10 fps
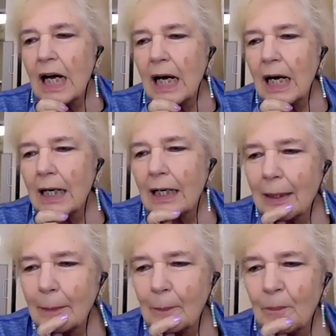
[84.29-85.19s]

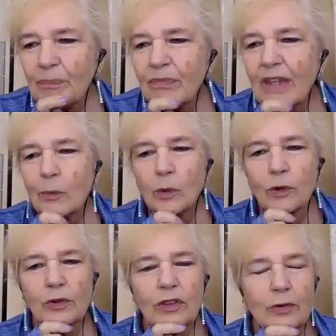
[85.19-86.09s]
Um, they
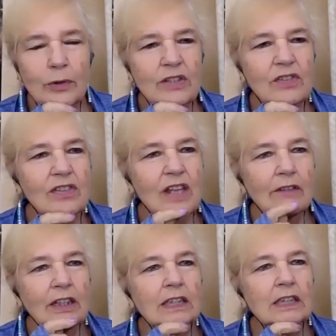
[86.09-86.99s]
were thirty
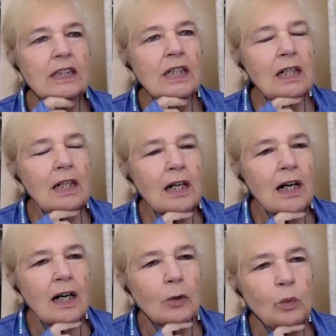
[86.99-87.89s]
seven
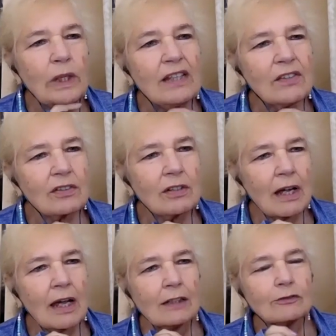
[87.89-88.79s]
uh, weeks
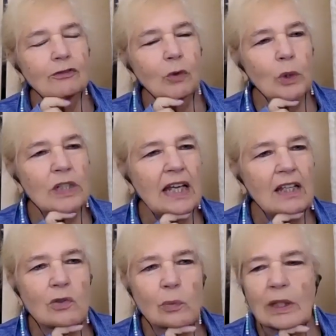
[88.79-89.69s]
and four
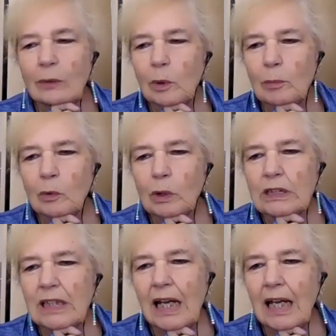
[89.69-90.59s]
days when they were born.
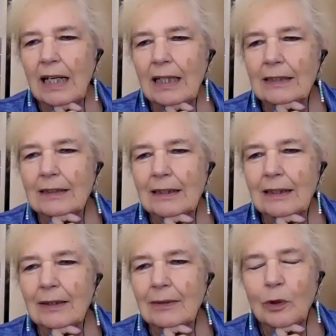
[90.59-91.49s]
And
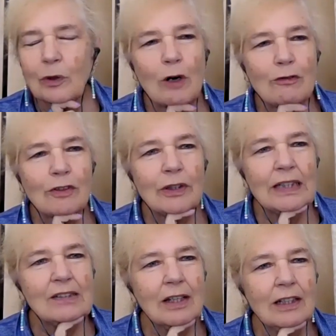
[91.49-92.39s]
uh, we're all very
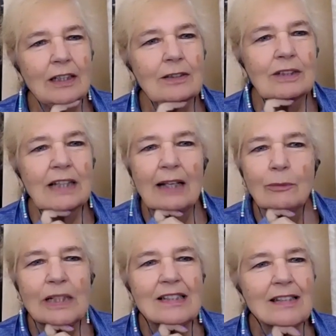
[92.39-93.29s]
excited. Can't
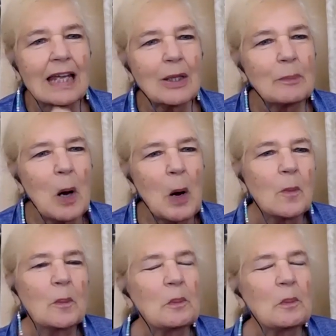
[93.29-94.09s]
wait to take them home.